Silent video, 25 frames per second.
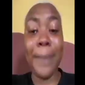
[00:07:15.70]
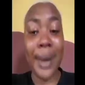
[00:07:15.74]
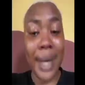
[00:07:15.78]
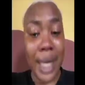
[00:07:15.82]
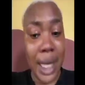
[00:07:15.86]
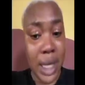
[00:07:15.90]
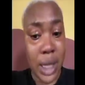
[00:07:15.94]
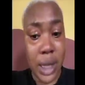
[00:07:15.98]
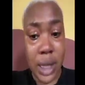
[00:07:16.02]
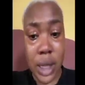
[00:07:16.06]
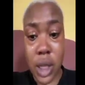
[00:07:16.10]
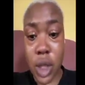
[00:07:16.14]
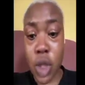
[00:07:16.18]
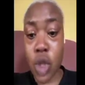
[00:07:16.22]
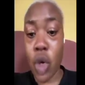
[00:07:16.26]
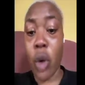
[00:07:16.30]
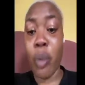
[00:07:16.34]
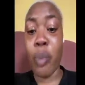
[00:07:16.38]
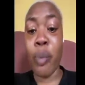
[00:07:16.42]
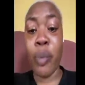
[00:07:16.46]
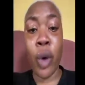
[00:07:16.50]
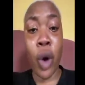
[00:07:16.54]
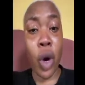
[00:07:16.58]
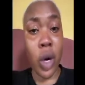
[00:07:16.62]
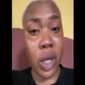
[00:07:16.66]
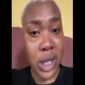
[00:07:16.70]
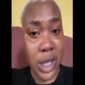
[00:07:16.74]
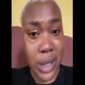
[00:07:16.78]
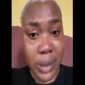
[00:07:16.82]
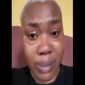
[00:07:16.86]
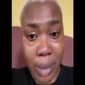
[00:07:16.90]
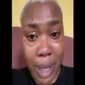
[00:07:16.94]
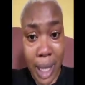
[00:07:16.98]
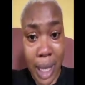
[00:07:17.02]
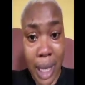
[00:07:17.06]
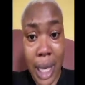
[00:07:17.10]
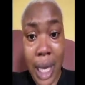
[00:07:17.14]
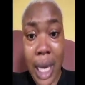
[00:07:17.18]
please support
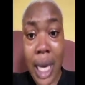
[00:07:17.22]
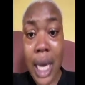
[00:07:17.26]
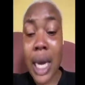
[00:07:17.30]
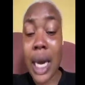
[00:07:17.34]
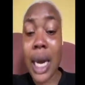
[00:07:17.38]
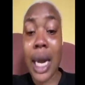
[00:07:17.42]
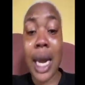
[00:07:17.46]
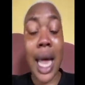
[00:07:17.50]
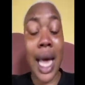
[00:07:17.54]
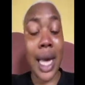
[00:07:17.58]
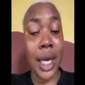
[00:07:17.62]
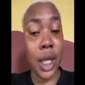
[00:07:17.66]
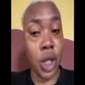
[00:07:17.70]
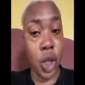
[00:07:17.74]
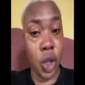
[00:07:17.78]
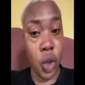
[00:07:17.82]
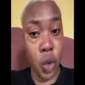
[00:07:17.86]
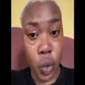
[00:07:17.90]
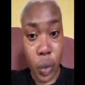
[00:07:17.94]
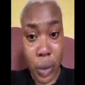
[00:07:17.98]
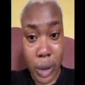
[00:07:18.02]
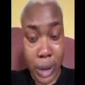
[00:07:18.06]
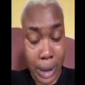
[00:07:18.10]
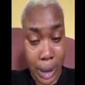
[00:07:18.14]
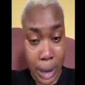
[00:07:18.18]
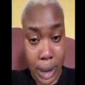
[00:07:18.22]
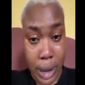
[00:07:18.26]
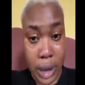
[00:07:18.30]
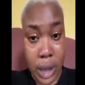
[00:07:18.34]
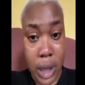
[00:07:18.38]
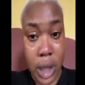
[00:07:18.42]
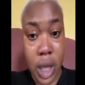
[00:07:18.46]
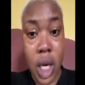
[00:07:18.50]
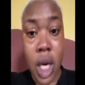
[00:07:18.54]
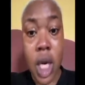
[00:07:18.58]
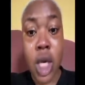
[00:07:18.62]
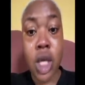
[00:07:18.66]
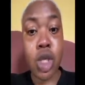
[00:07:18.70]
me like you did
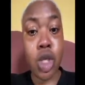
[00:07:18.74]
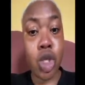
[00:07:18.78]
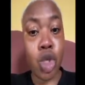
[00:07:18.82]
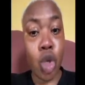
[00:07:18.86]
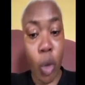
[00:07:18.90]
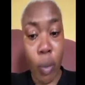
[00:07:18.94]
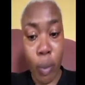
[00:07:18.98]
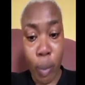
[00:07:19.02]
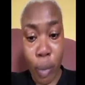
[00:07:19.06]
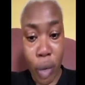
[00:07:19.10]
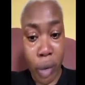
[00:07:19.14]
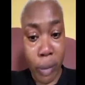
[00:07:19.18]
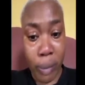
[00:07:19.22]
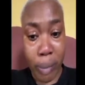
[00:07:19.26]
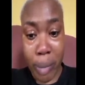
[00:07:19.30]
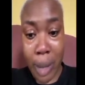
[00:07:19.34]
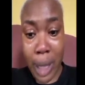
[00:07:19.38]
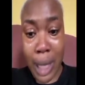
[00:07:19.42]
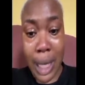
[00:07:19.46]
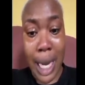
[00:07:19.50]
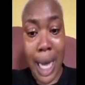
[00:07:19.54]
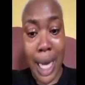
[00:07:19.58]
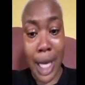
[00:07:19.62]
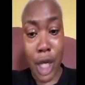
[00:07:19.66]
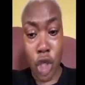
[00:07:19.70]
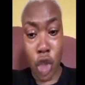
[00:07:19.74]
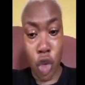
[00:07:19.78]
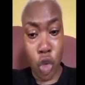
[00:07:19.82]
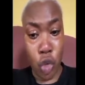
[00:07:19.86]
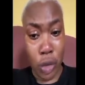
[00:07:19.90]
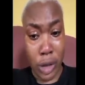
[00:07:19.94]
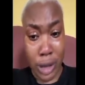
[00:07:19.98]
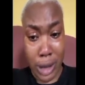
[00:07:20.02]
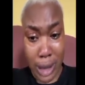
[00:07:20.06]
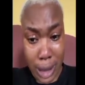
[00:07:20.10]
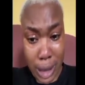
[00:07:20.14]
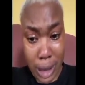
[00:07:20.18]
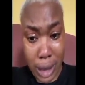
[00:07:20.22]
support me like you
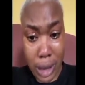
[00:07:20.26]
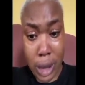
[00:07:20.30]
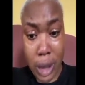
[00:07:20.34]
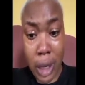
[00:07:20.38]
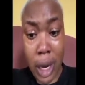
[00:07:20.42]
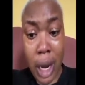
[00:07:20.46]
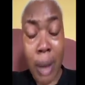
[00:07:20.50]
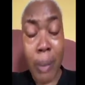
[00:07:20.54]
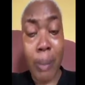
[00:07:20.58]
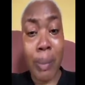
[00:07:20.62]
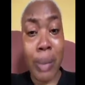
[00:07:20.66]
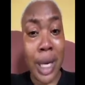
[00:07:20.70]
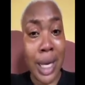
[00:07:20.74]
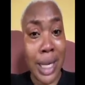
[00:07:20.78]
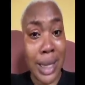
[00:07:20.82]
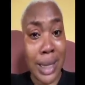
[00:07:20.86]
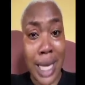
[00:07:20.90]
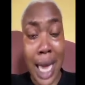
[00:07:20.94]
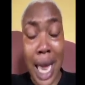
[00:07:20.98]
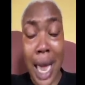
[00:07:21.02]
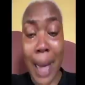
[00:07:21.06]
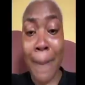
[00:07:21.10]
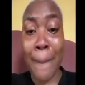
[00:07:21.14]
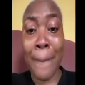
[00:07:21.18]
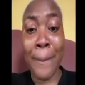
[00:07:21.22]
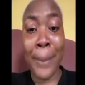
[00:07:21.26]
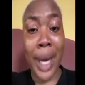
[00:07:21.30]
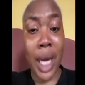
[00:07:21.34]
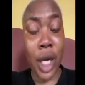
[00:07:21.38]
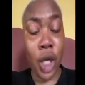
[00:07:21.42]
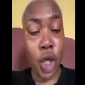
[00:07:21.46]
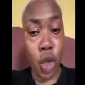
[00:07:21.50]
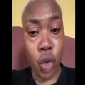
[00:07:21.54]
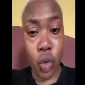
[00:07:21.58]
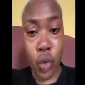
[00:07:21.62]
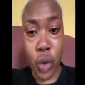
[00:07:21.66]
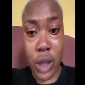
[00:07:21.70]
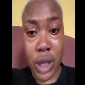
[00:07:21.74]
did please i
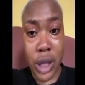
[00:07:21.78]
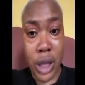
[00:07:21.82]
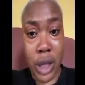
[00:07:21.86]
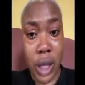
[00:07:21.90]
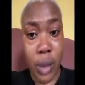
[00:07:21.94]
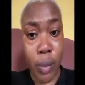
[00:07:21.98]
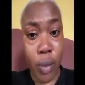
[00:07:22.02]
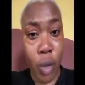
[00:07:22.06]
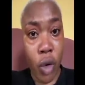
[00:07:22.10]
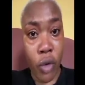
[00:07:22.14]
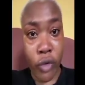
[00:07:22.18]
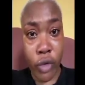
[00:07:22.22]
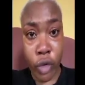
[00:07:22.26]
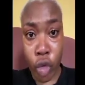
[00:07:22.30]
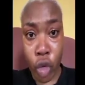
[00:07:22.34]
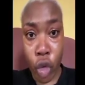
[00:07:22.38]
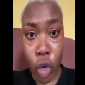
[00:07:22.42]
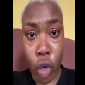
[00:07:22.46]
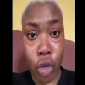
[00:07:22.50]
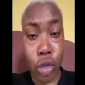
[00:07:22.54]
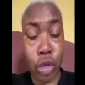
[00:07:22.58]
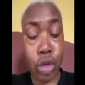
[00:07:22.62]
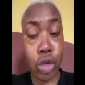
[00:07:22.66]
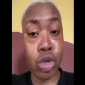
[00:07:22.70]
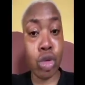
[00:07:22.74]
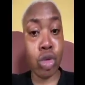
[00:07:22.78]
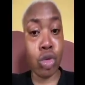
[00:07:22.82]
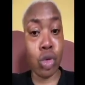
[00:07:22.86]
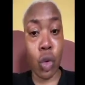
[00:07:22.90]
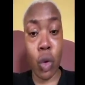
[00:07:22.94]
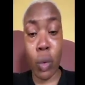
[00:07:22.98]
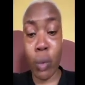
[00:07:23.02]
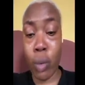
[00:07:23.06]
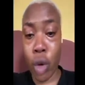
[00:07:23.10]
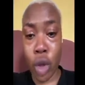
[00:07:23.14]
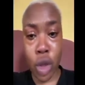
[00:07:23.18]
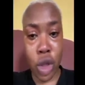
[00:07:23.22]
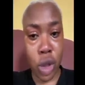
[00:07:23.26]
beg you in the name of god
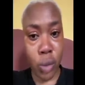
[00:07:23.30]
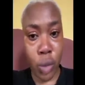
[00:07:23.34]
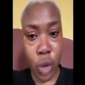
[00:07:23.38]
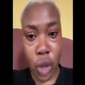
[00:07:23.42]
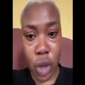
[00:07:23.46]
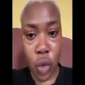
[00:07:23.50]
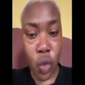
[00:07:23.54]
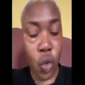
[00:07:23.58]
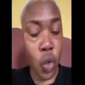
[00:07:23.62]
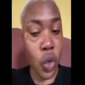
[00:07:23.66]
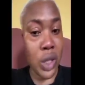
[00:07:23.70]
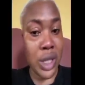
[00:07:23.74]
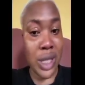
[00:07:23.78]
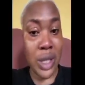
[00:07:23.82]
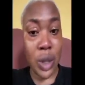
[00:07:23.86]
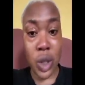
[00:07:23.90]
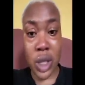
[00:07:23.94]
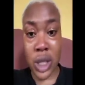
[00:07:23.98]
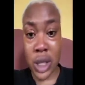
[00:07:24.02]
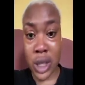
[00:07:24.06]
so much money was